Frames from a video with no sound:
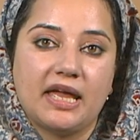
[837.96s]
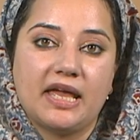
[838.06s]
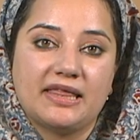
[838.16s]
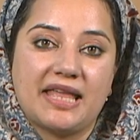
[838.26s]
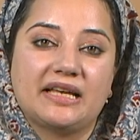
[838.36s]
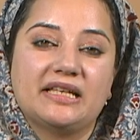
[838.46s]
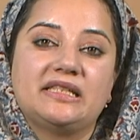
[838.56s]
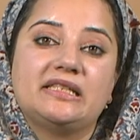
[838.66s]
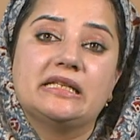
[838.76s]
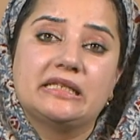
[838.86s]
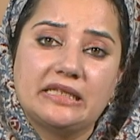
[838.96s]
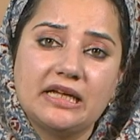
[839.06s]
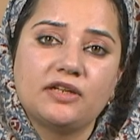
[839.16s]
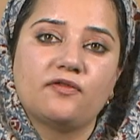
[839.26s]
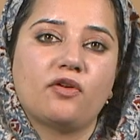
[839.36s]
that is
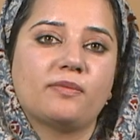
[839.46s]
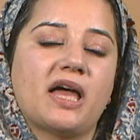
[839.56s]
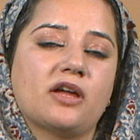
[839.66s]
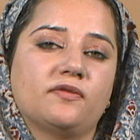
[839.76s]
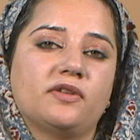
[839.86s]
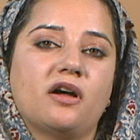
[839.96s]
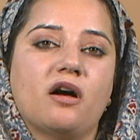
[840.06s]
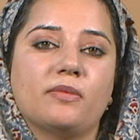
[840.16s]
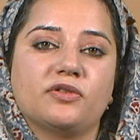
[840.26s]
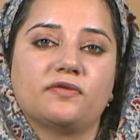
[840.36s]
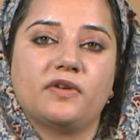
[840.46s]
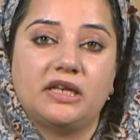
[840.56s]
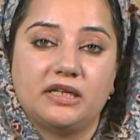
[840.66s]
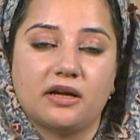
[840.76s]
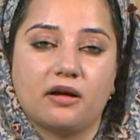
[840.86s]
distinct from that of the Government of
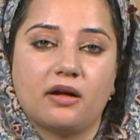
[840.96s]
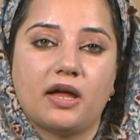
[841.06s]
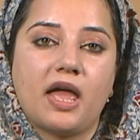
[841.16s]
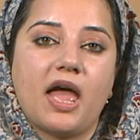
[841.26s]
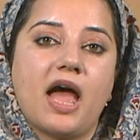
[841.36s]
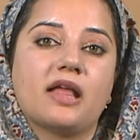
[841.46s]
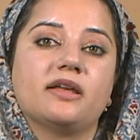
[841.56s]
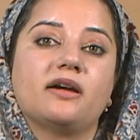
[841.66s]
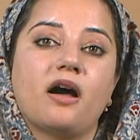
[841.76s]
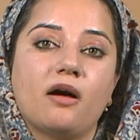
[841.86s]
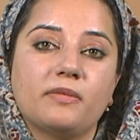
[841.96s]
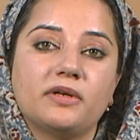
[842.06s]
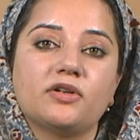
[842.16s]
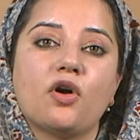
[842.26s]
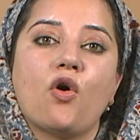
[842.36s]
India, and the
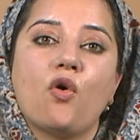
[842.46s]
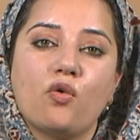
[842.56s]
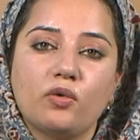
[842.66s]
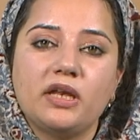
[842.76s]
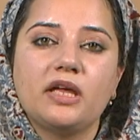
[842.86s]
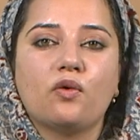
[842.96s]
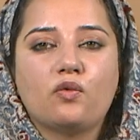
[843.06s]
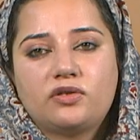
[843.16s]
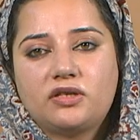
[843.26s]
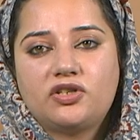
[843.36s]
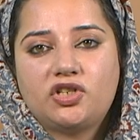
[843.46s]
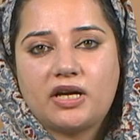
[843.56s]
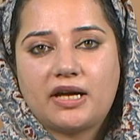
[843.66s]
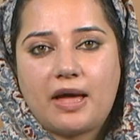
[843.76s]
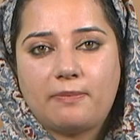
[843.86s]
government only owns the share
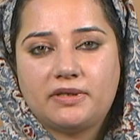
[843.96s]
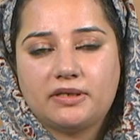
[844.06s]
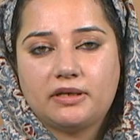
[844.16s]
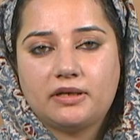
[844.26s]
capital.